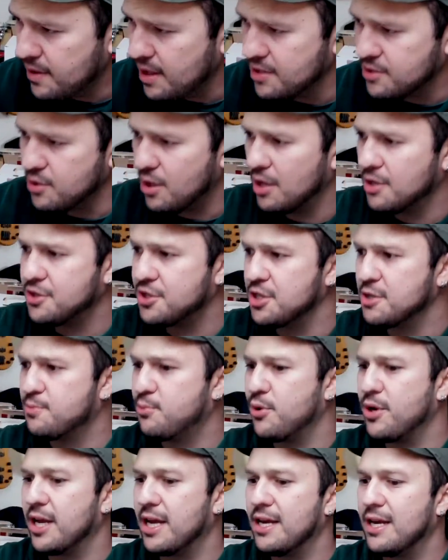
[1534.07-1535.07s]
So I'll just
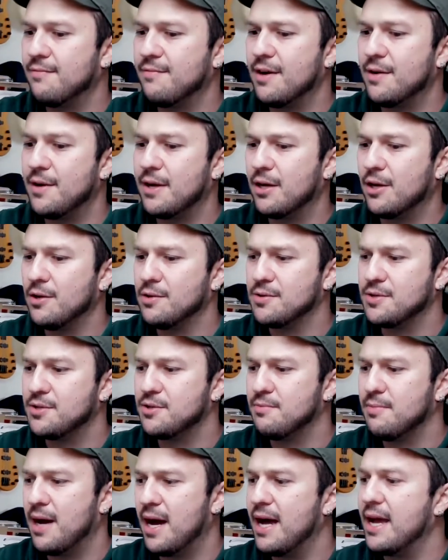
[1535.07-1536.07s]
bring it very close
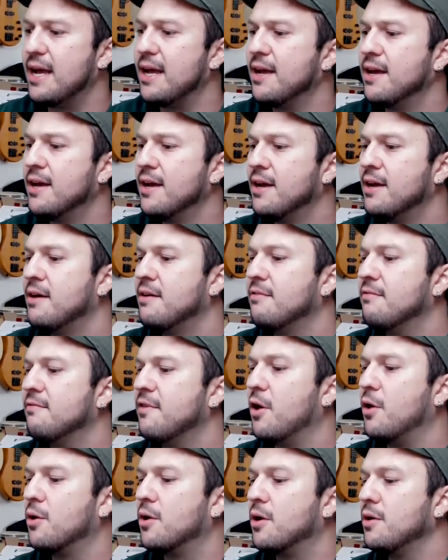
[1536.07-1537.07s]
to my
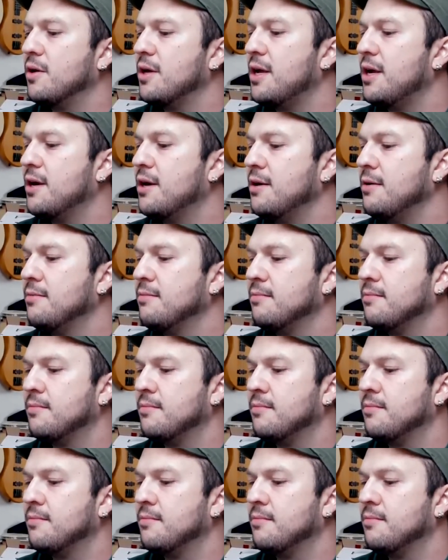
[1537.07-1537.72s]
vocal here.